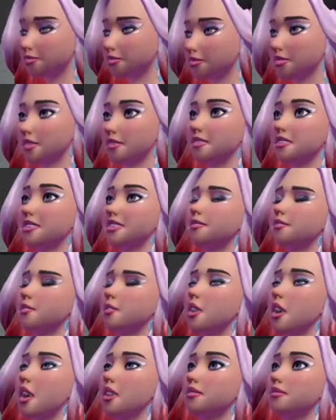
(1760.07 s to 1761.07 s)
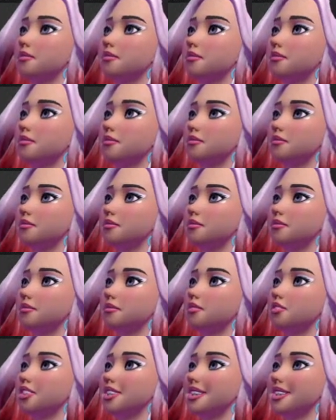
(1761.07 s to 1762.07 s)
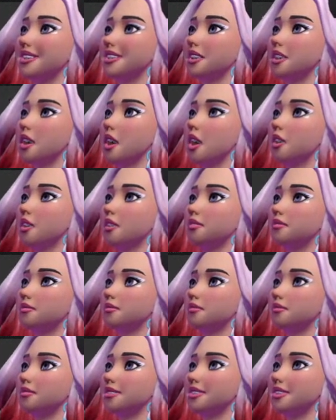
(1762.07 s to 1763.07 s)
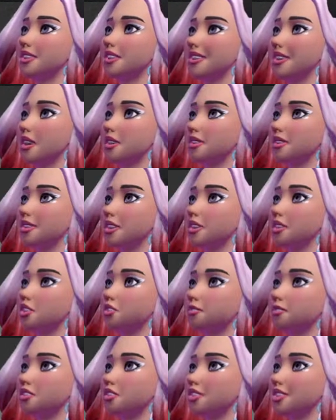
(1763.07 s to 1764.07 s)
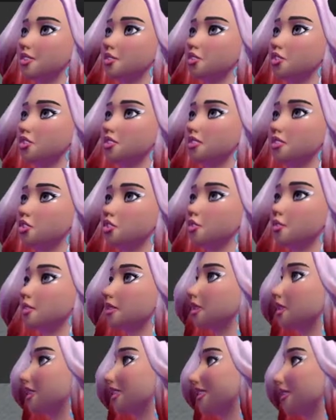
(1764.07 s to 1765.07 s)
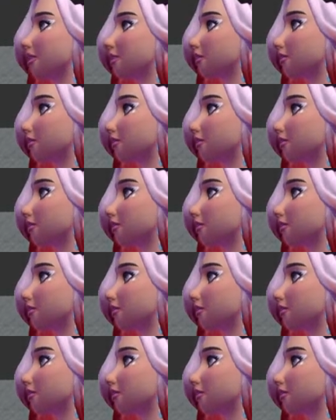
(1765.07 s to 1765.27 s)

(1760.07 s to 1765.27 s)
And if people want to say hello, they can. They're curious. They can see what I'm doing.